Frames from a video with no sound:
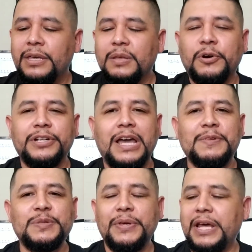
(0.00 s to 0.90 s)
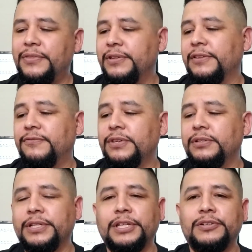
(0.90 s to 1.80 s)
The more time you spend out there in the
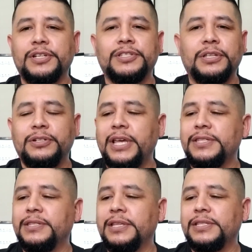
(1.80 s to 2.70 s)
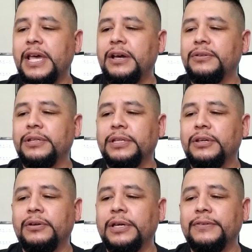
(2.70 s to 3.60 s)
field and you're testing these out, you
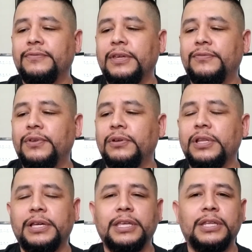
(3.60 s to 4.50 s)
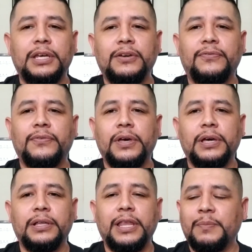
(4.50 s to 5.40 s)
know, if you're lucky enough,
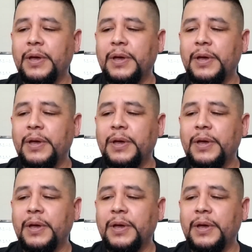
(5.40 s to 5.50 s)
like